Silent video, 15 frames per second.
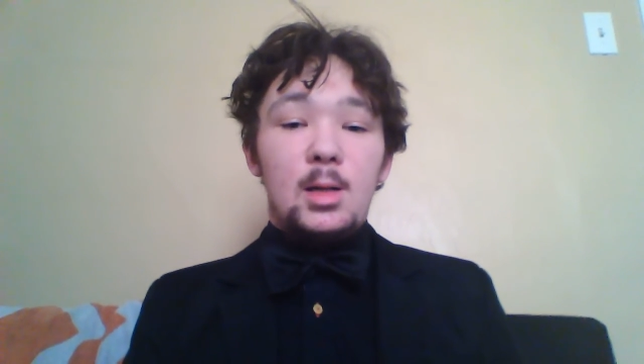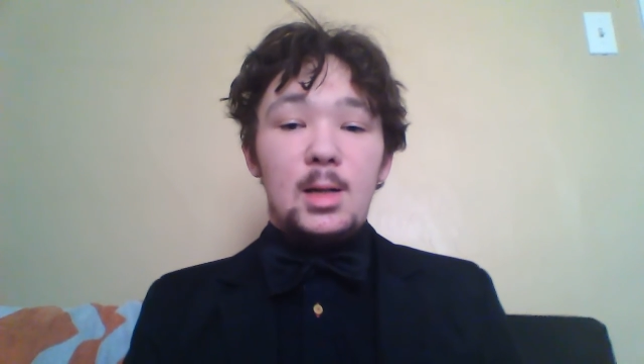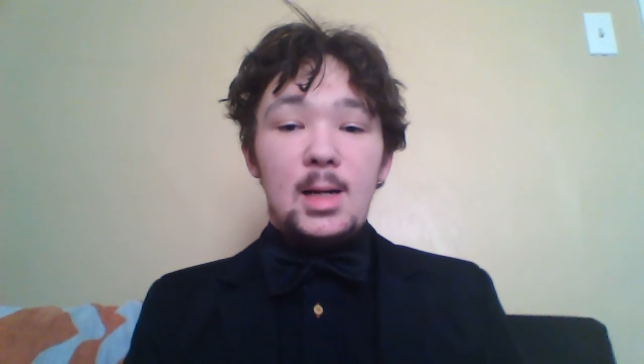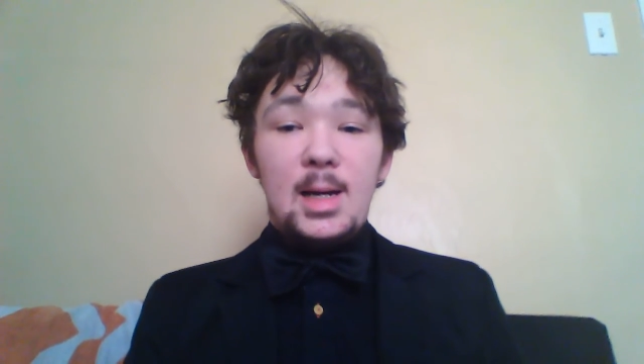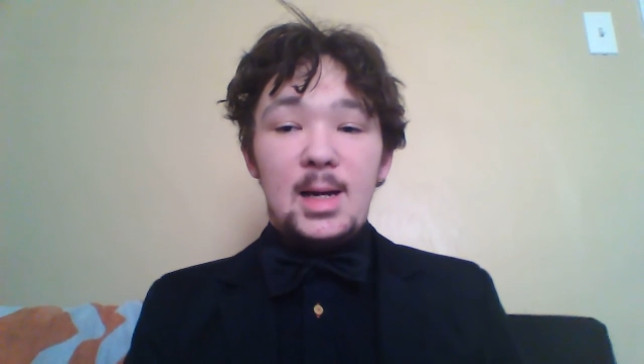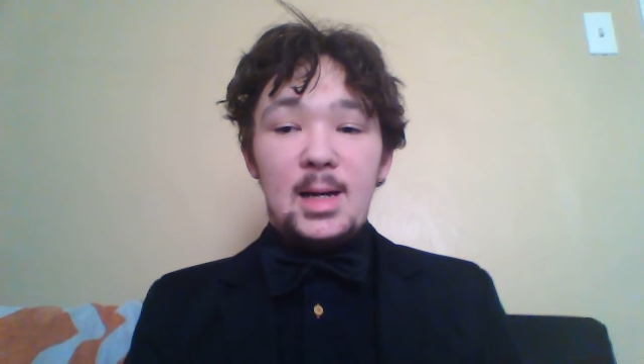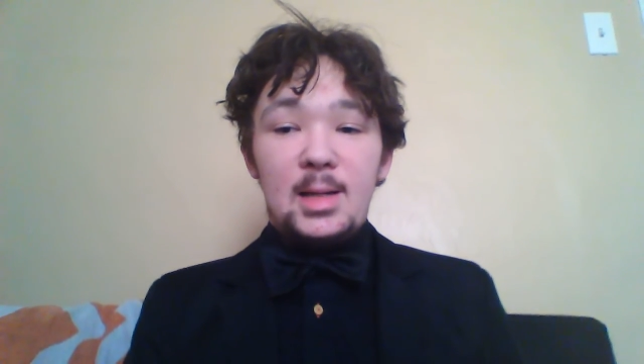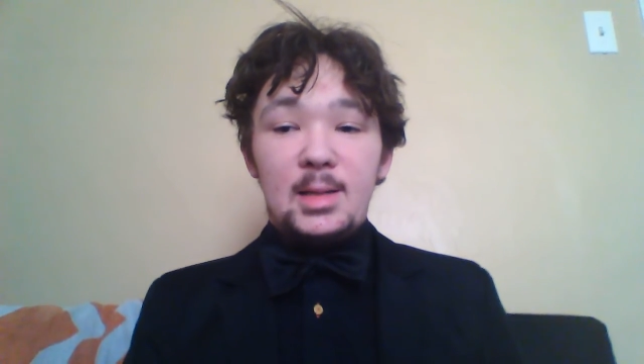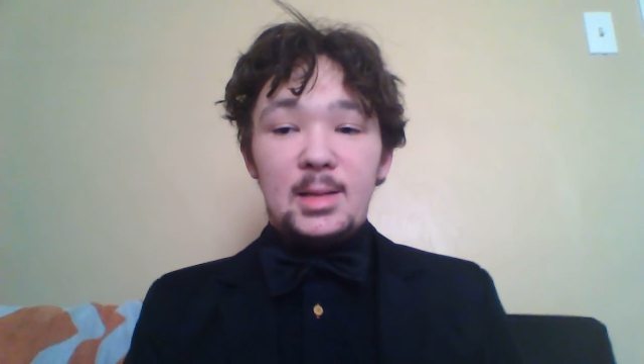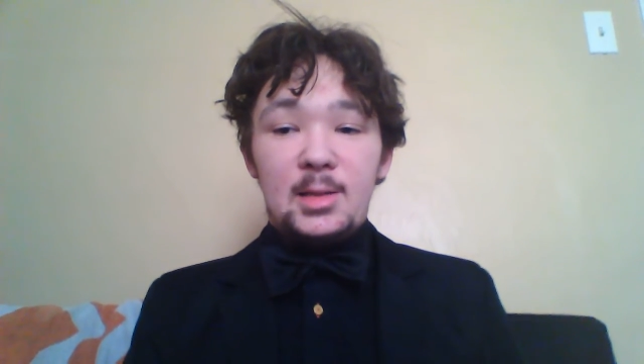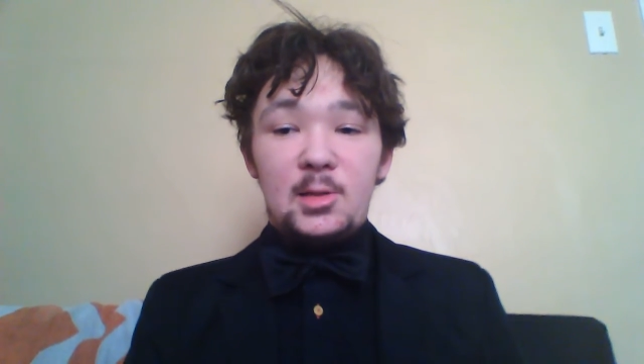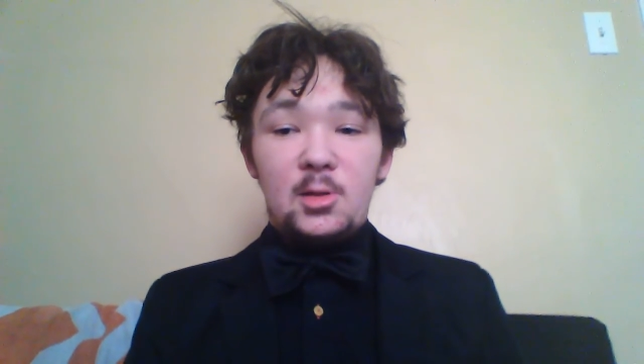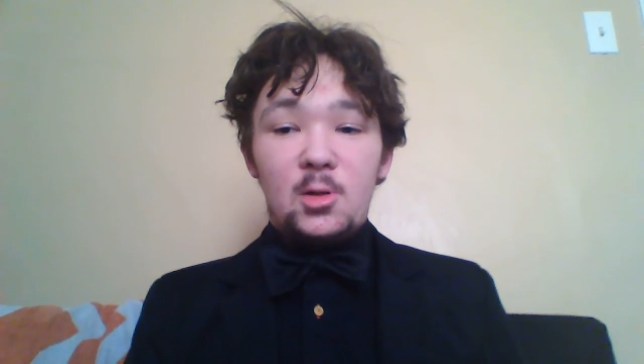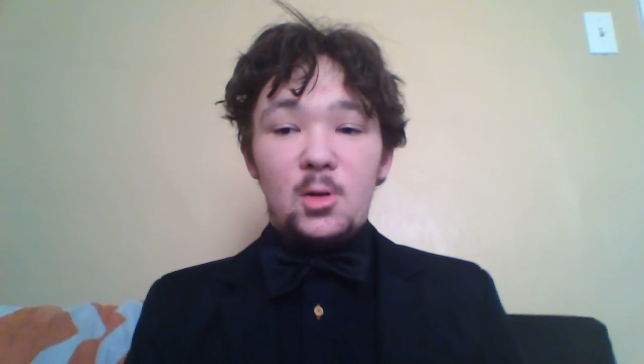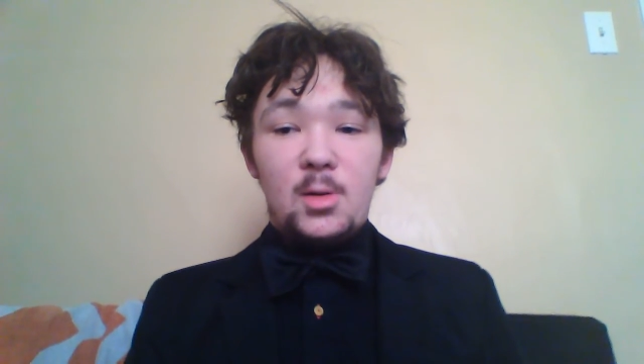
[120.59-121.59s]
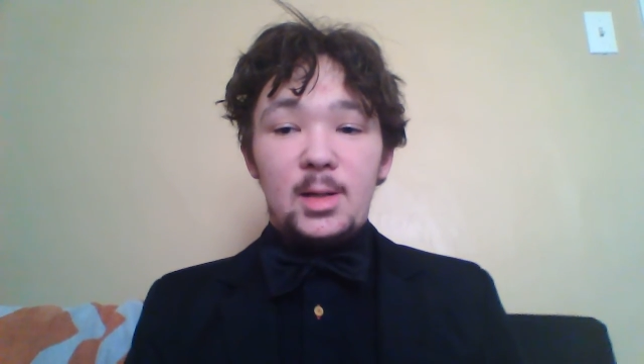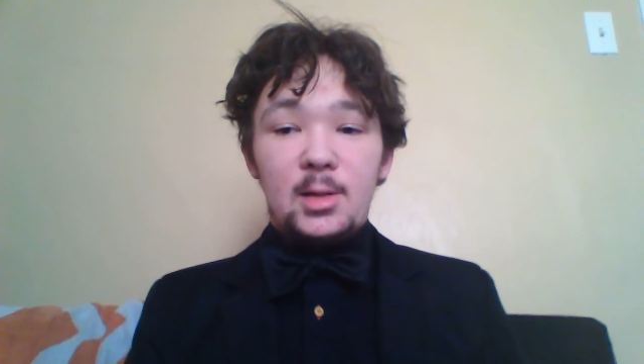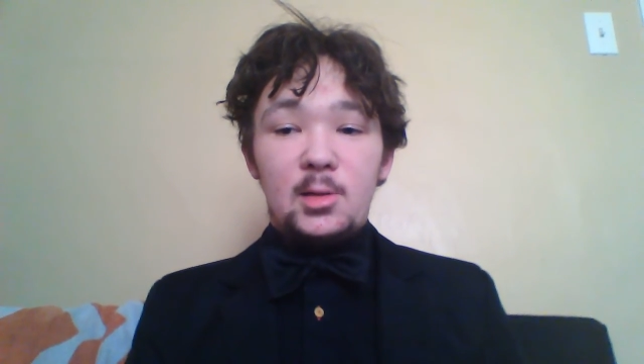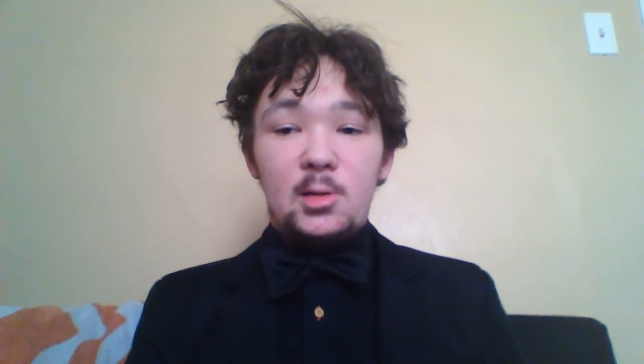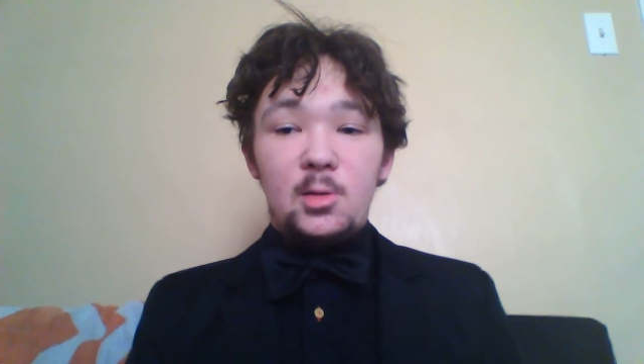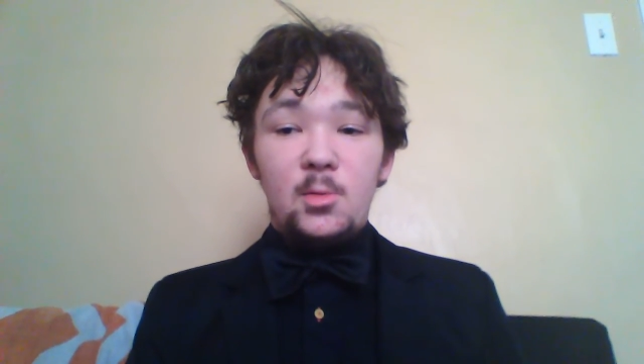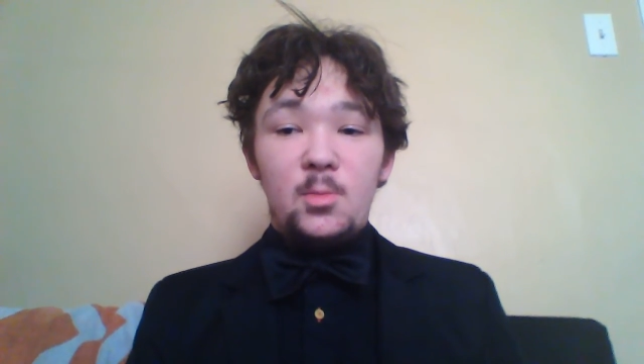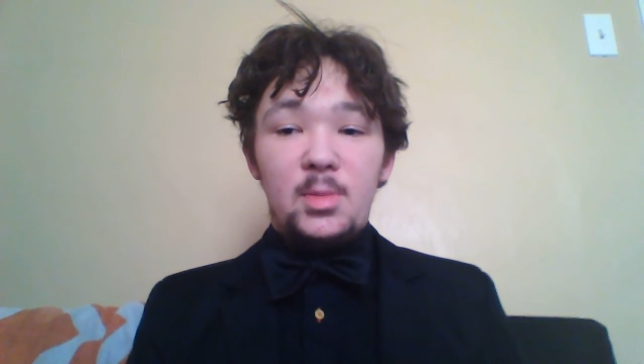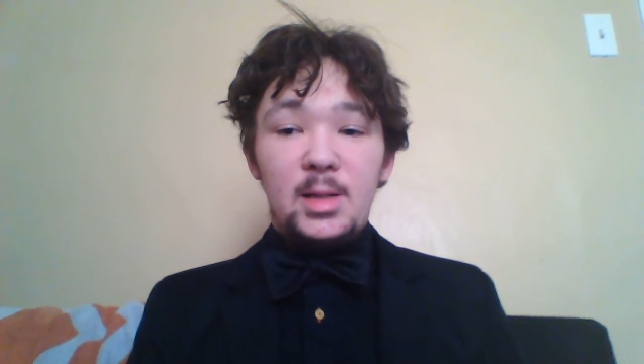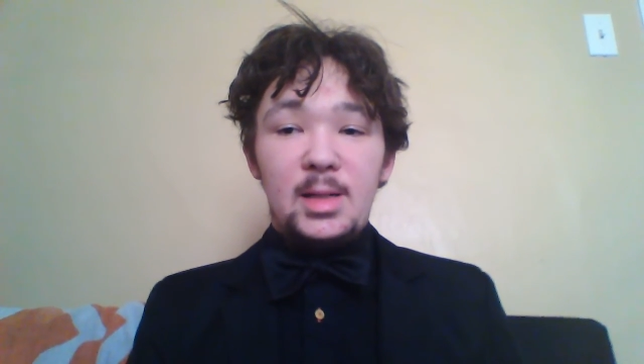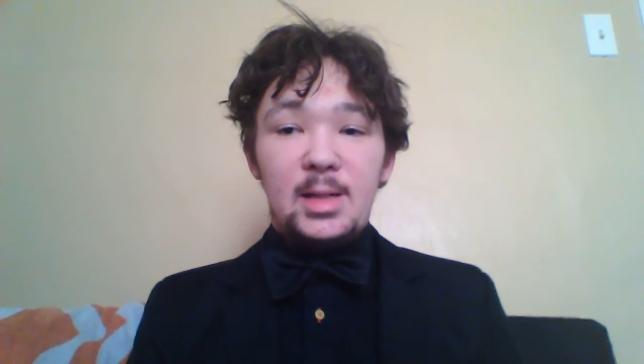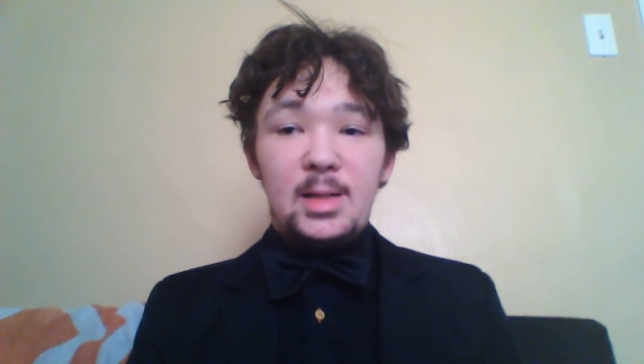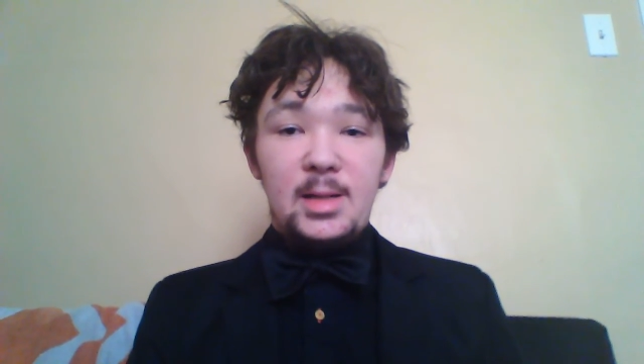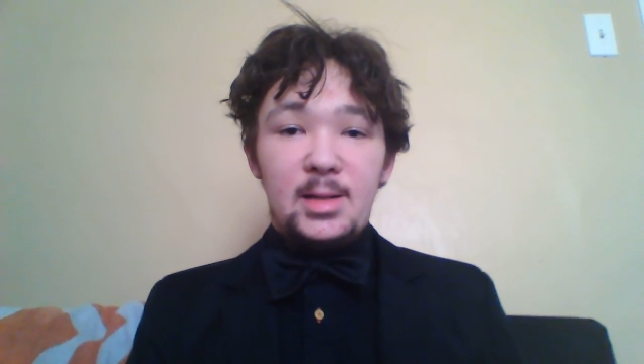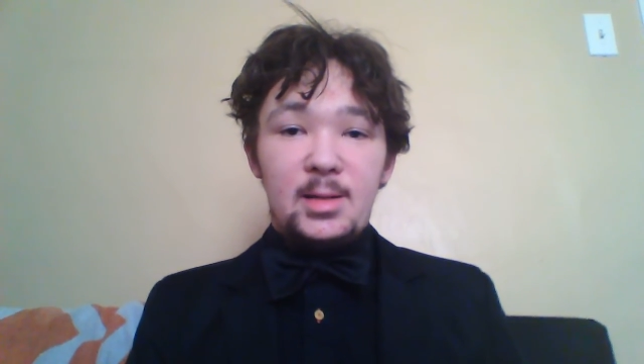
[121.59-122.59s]
and it's going to
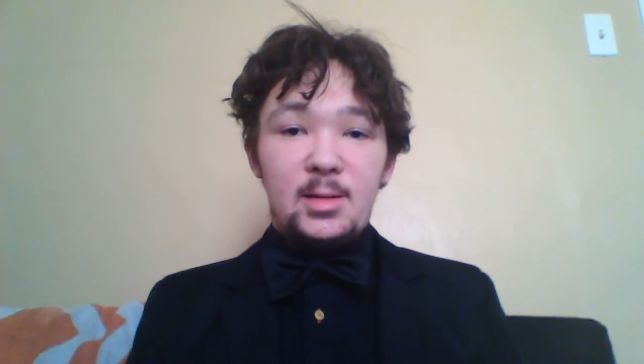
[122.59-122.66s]
be.